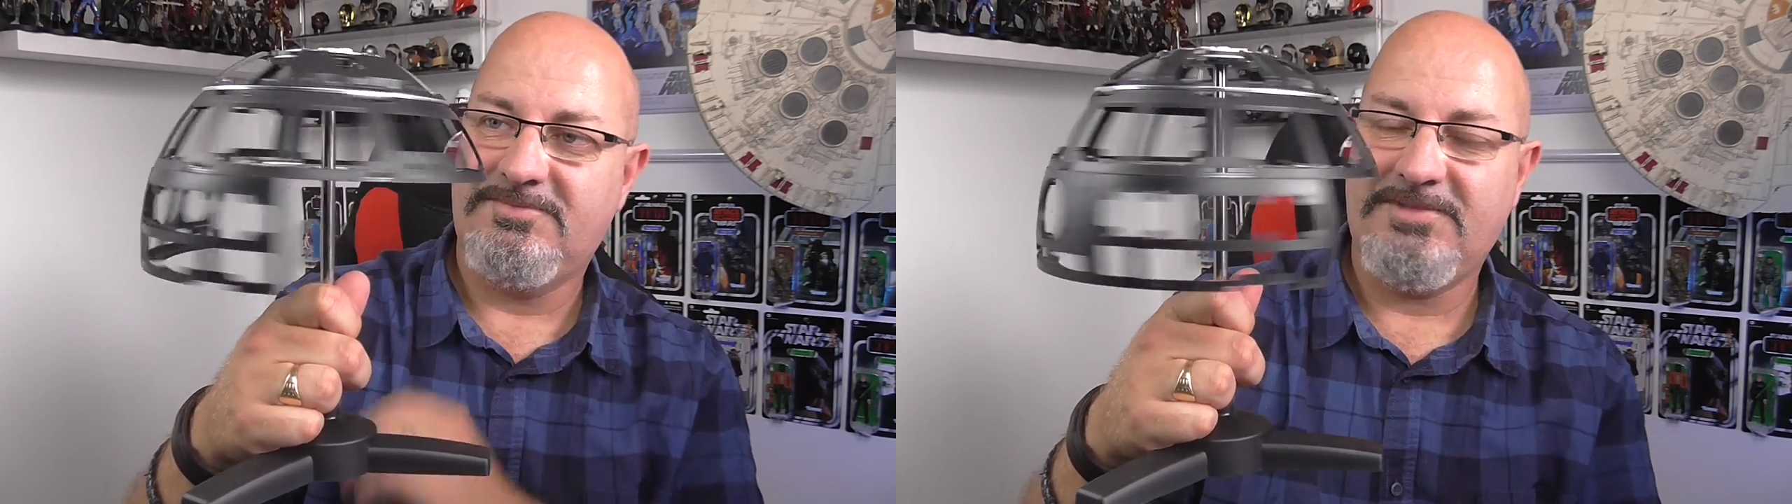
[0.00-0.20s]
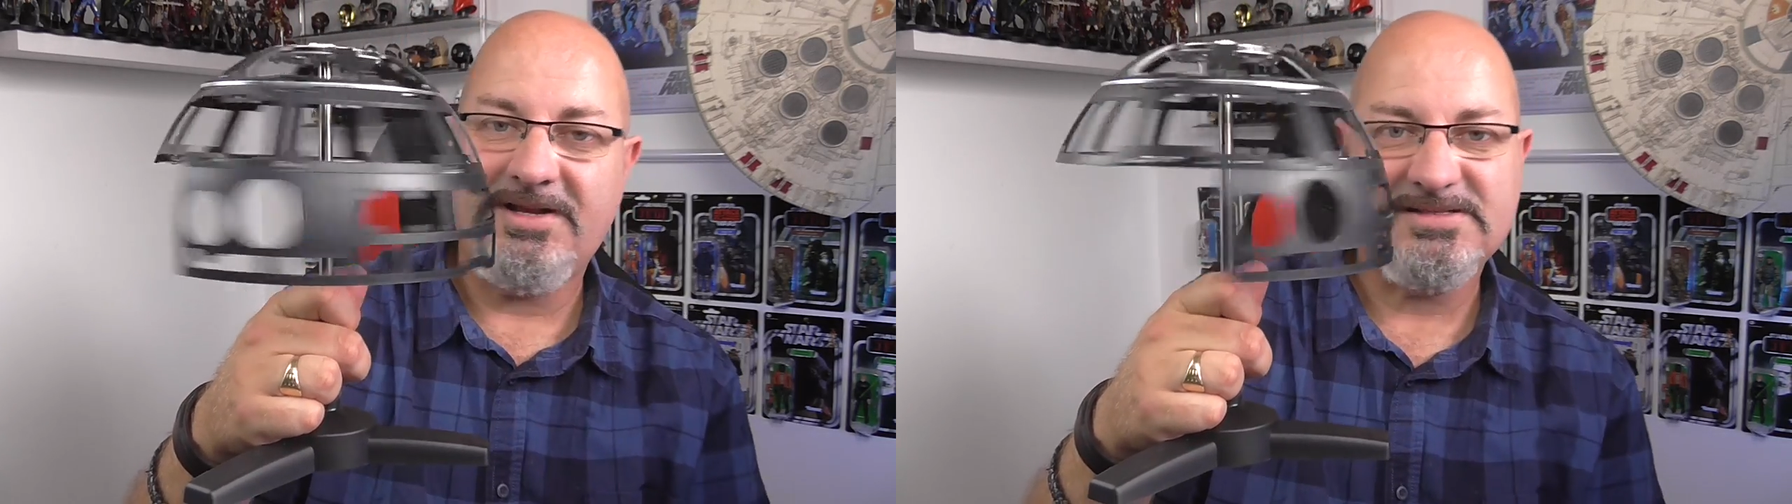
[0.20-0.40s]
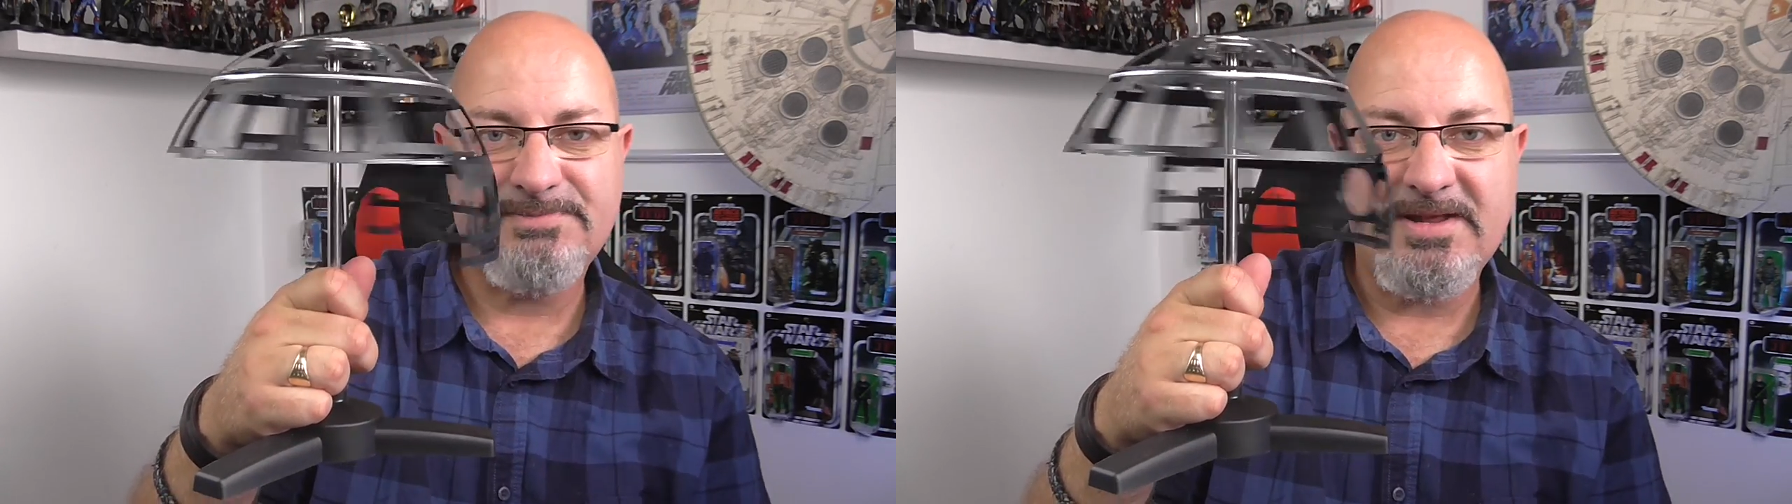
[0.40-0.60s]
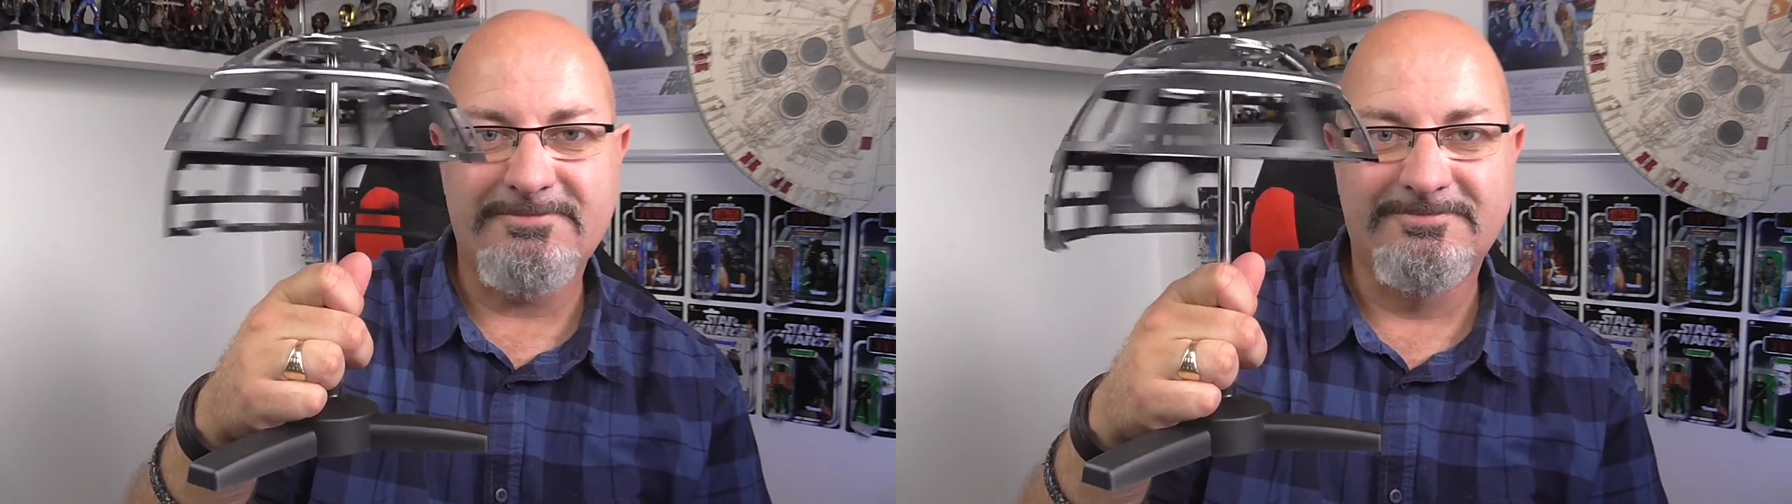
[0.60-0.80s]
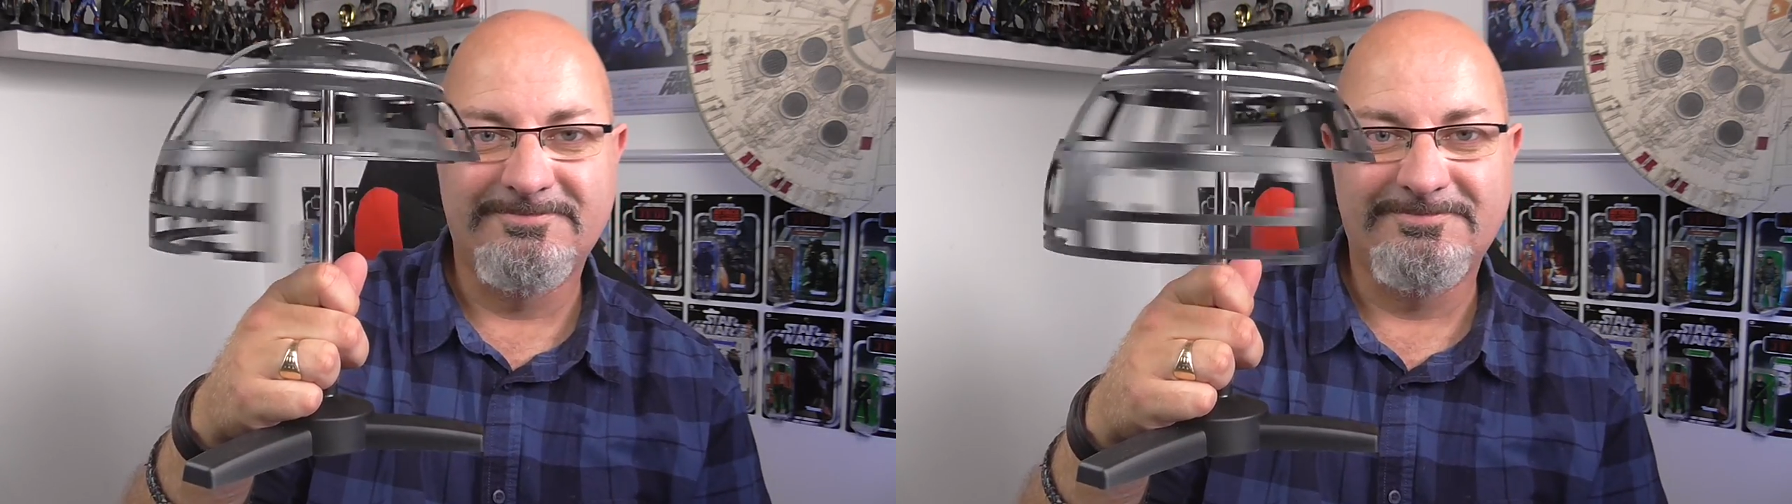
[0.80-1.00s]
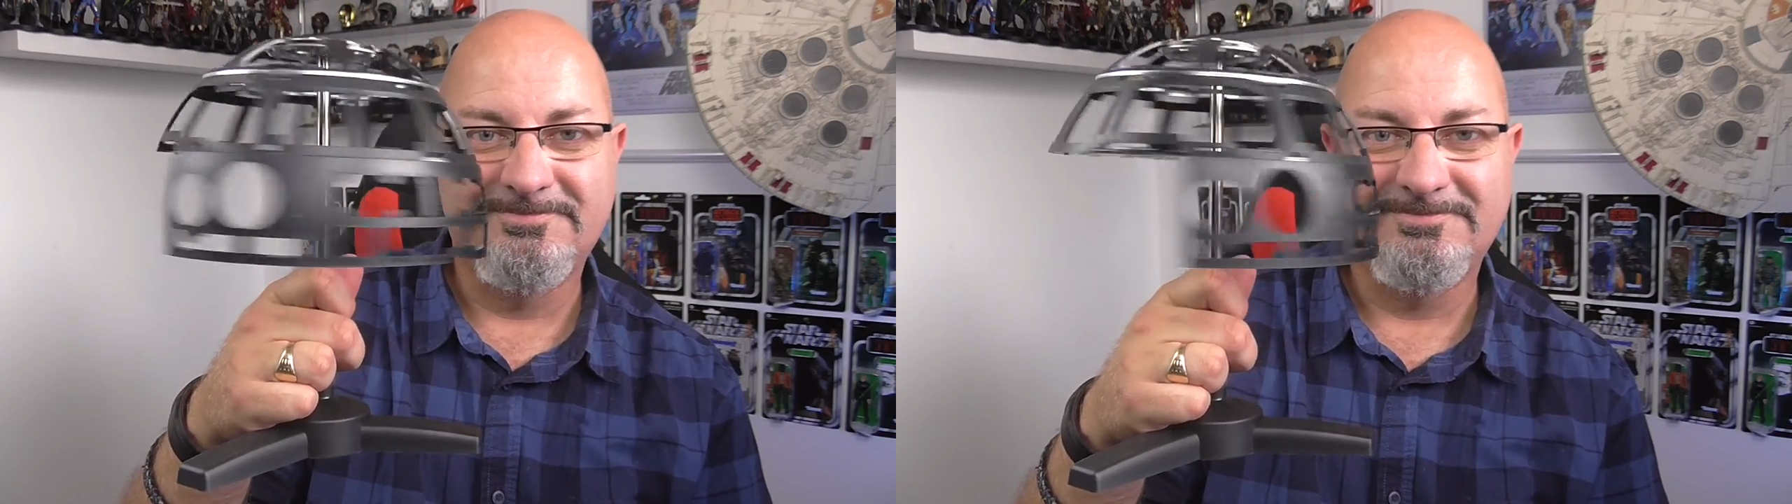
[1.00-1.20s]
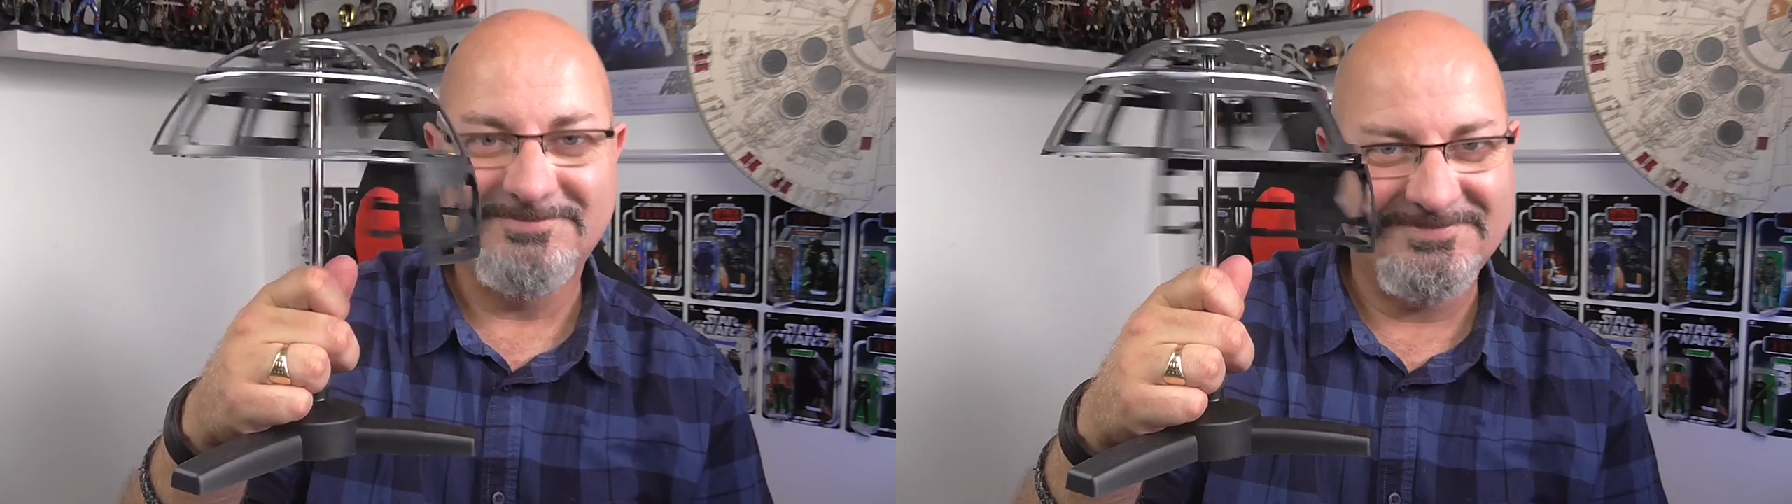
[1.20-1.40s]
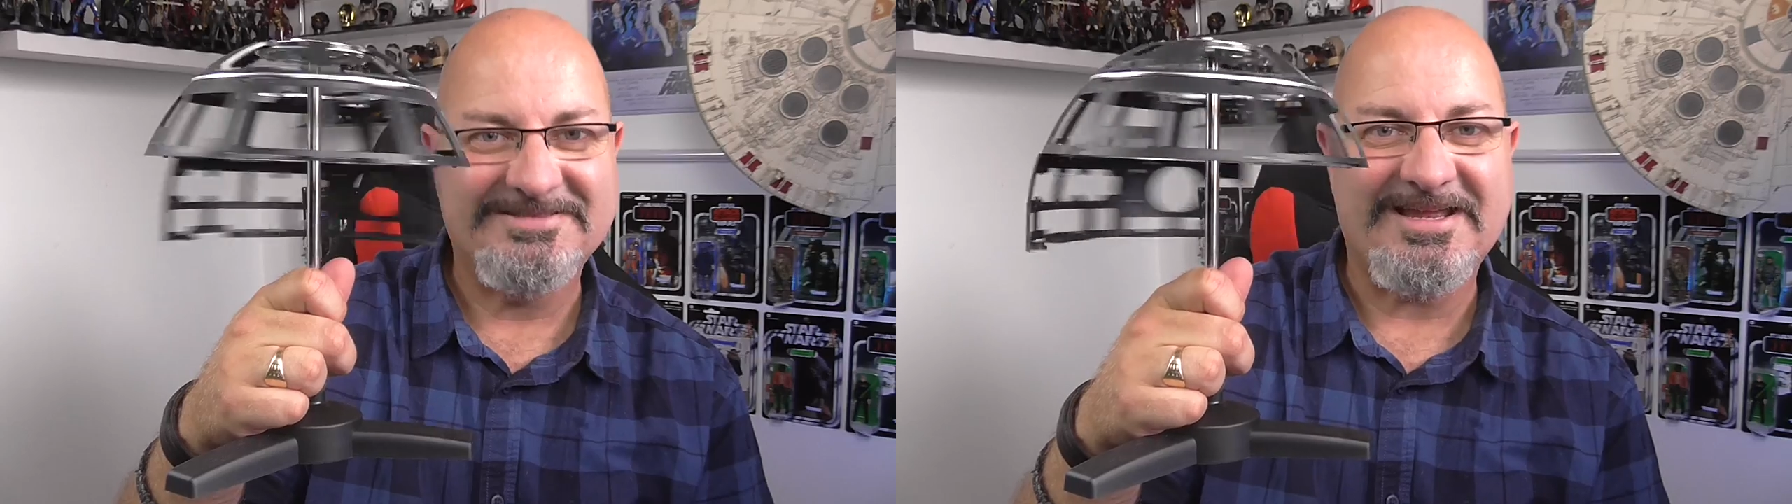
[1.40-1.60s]
And let it spin.
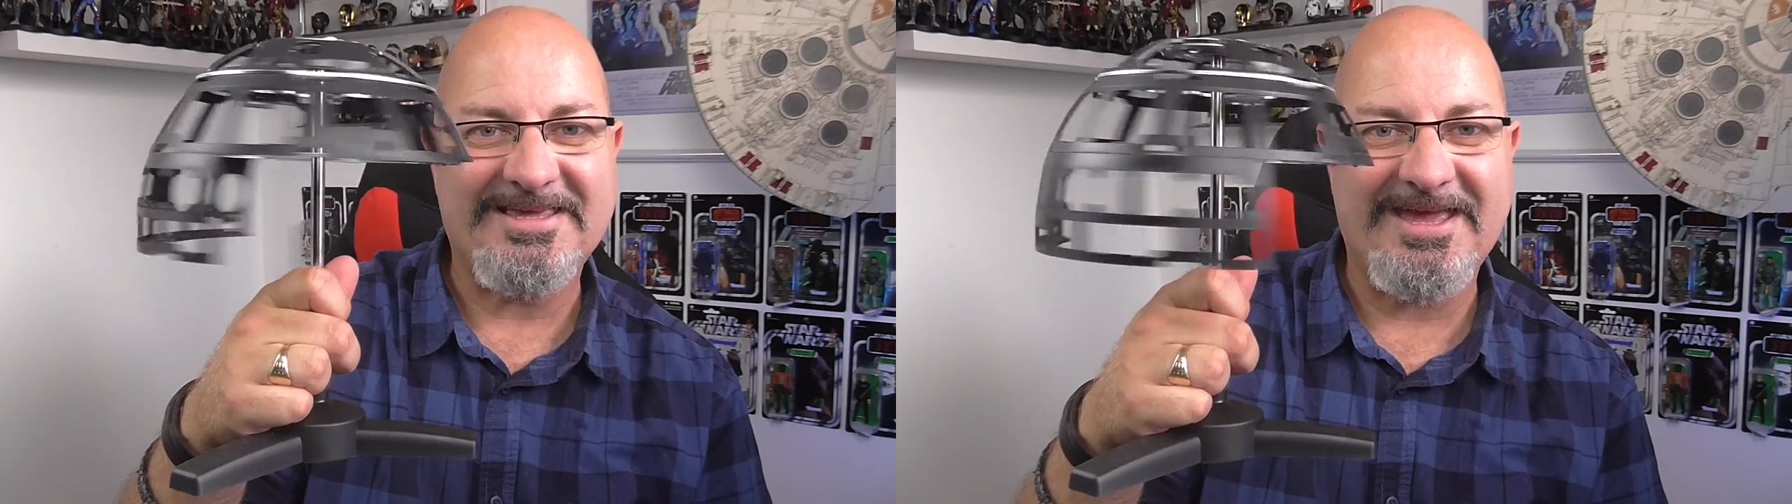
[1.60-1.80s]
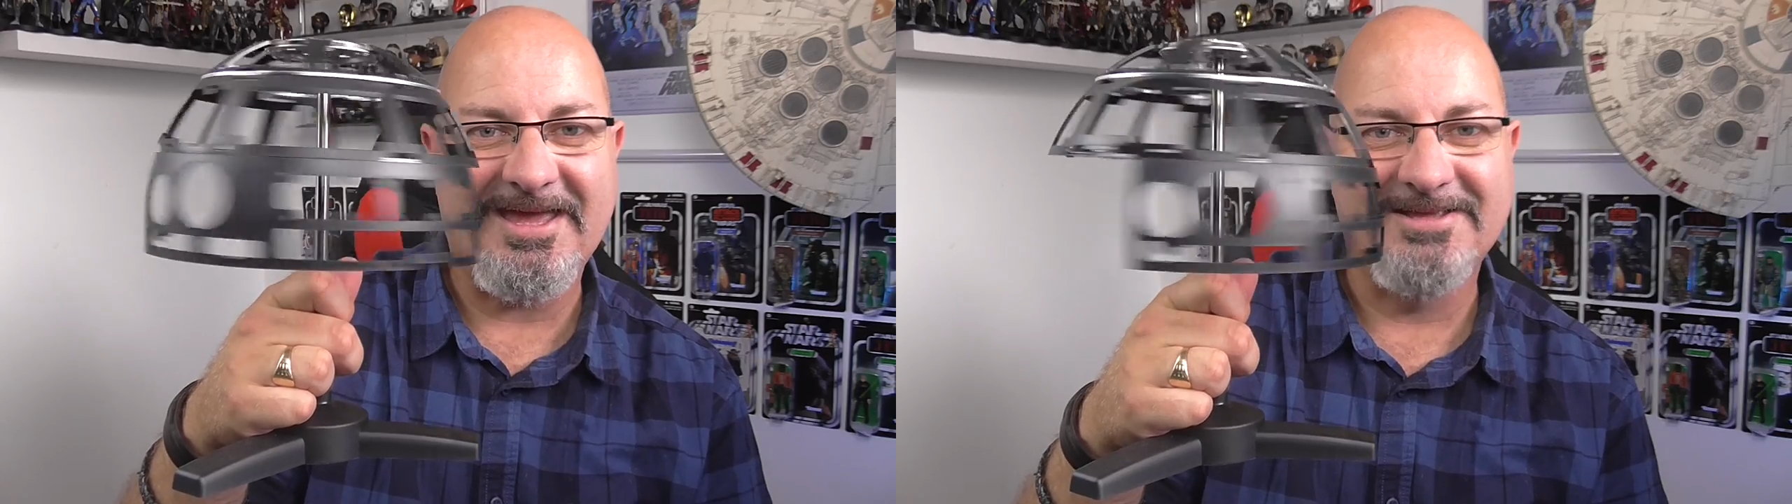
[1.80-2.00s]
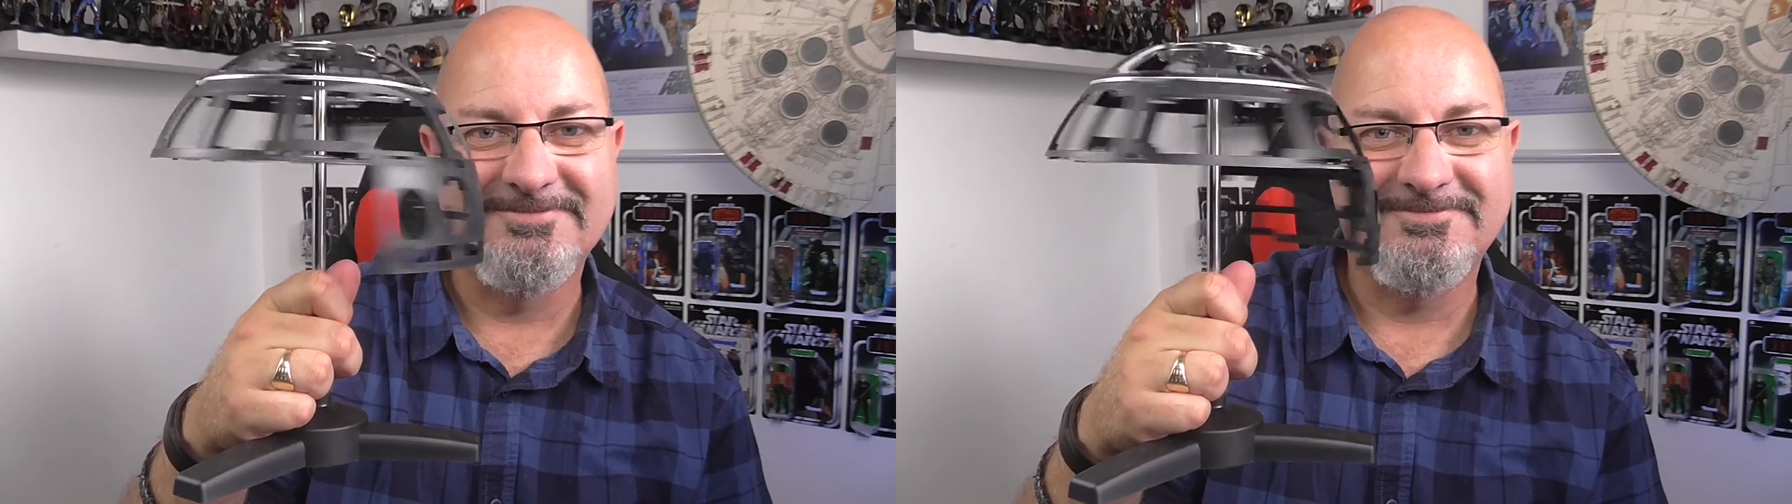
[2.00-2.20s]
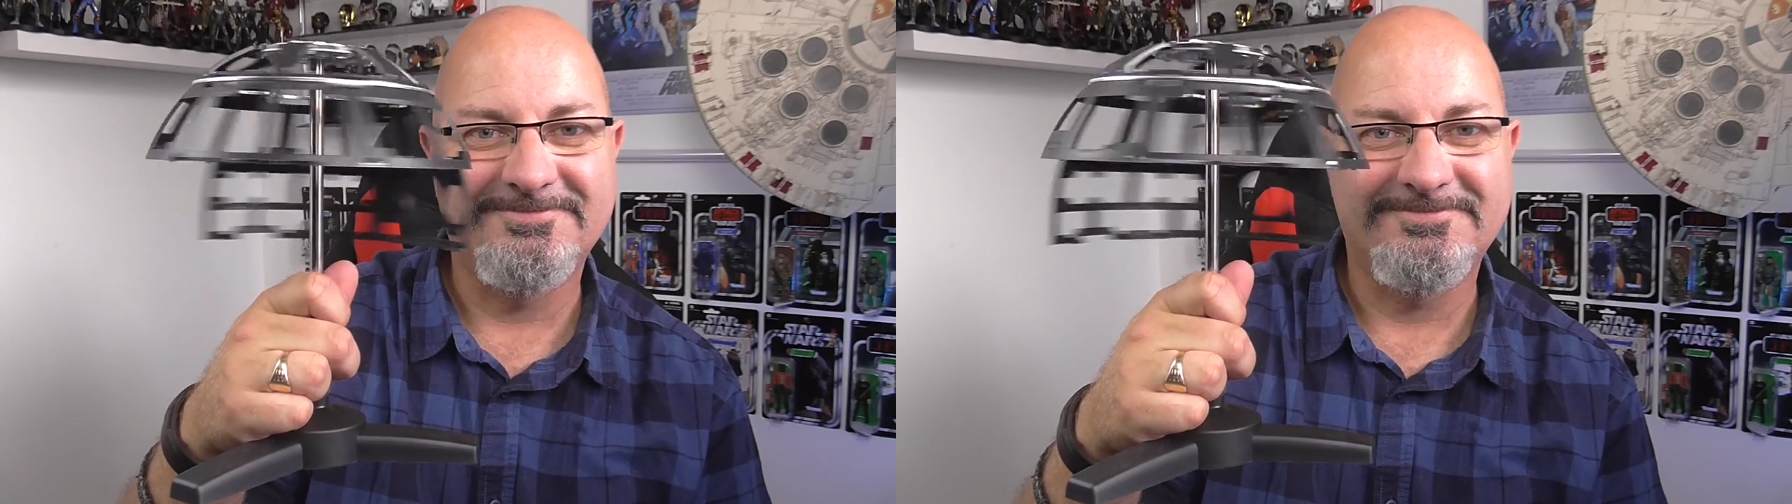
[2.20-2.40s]
Take care.